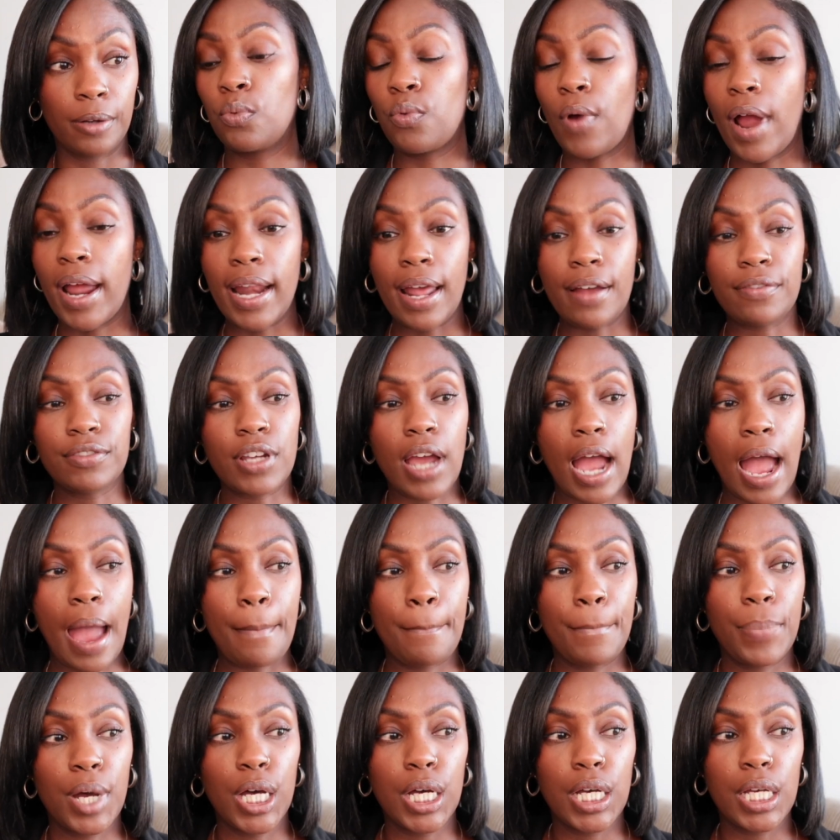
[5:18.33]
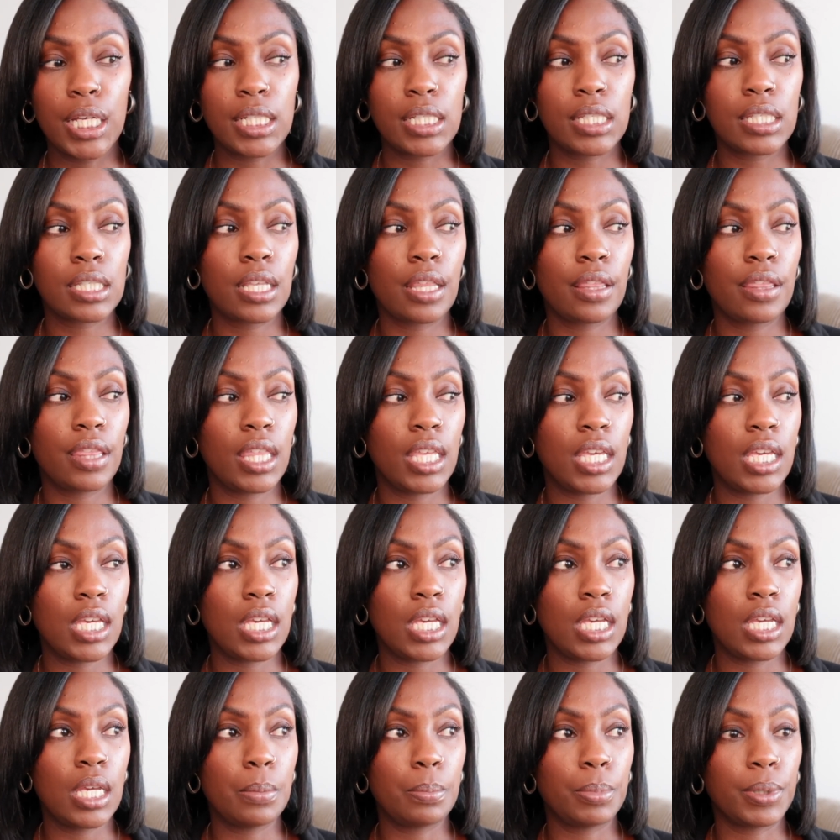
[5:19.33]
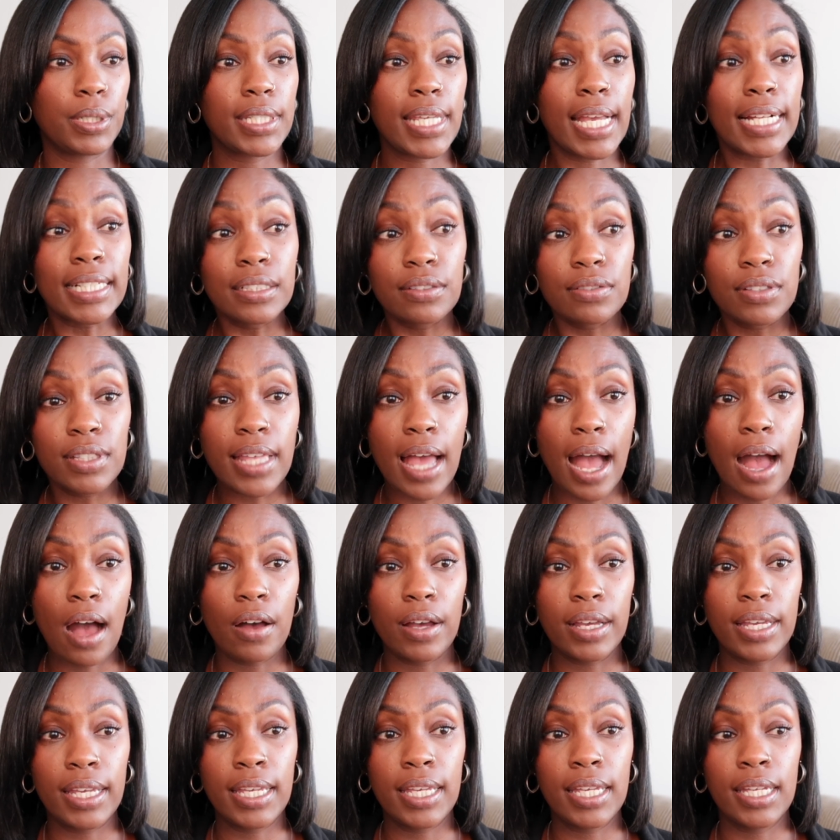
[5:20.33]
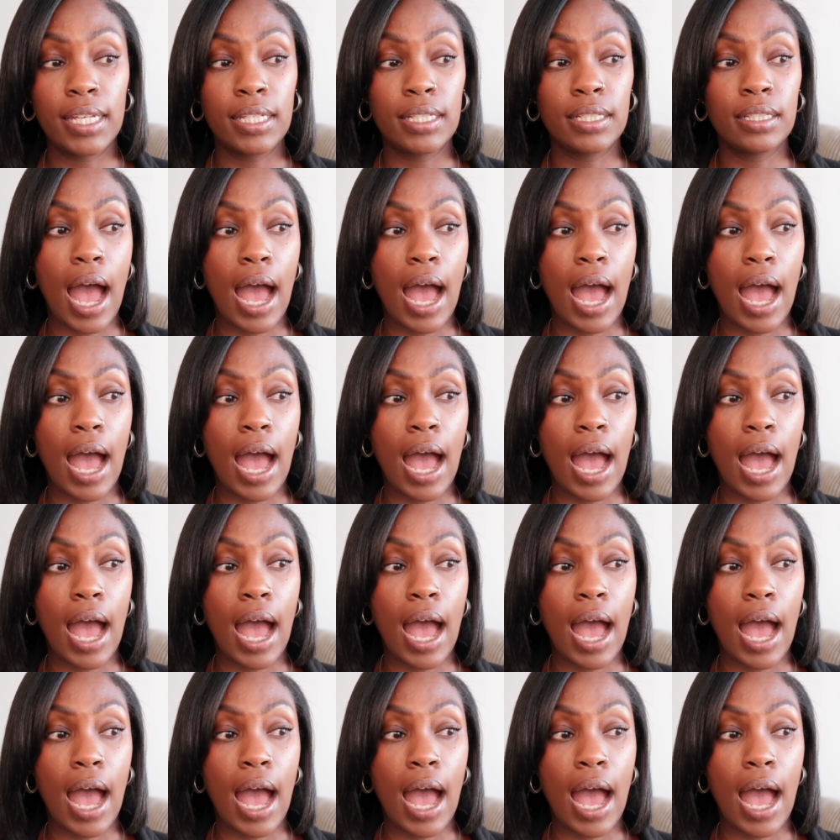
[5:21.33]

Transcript: Right after I put the protective style in,